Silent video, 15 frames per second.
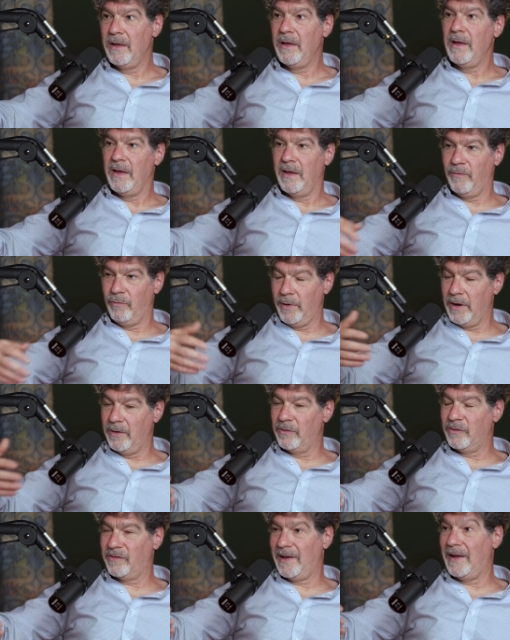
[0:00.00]
okay. if we
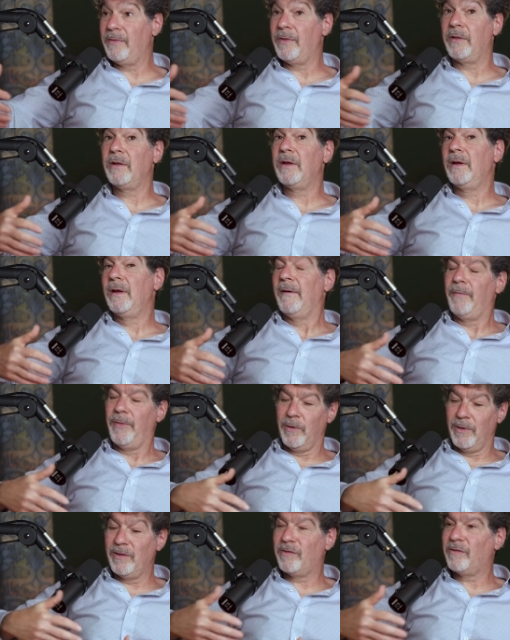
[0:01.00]
understand that
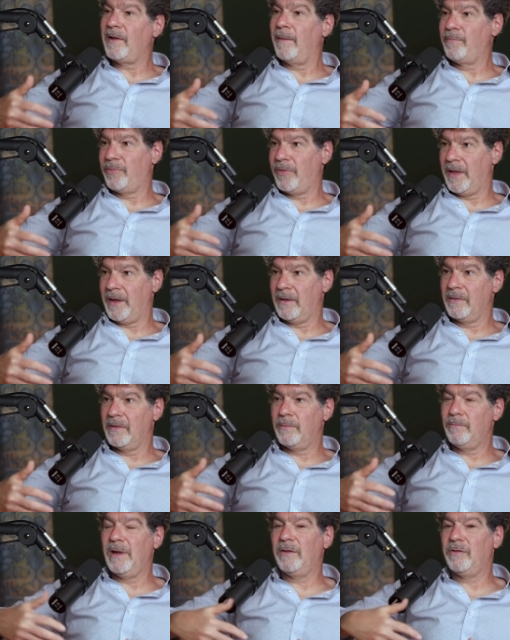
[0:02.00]
there is something
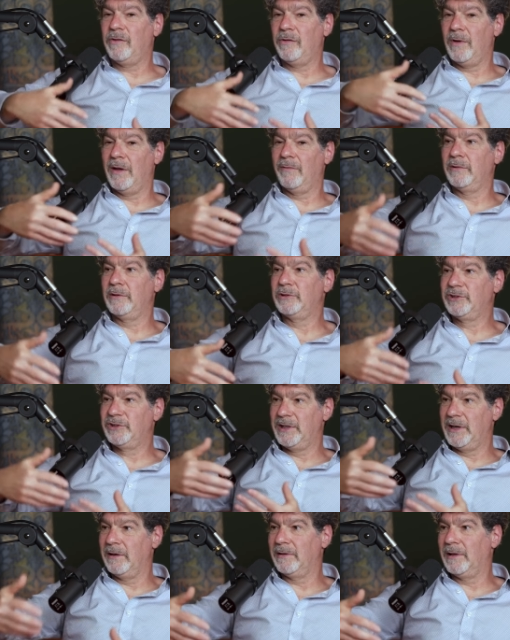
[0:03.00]
that makes you
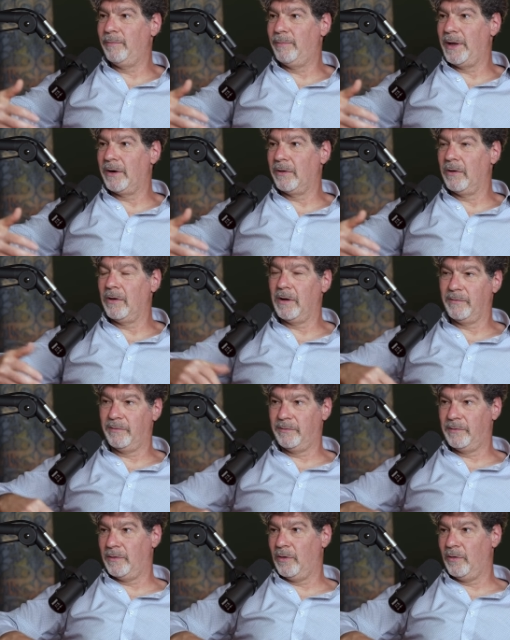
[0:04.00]
evolutionarily better
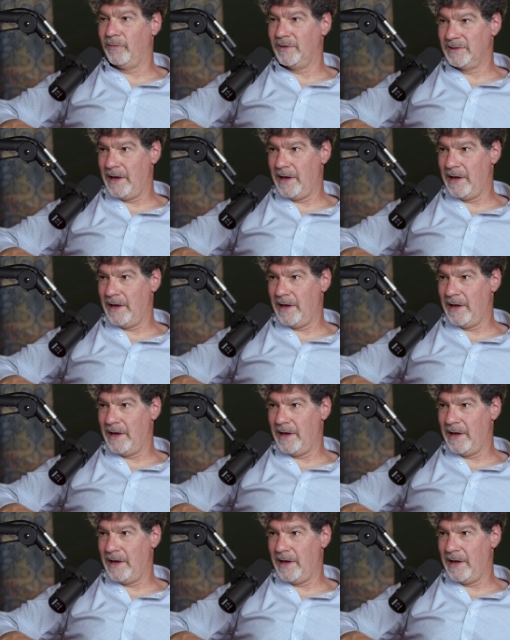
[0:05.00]
off over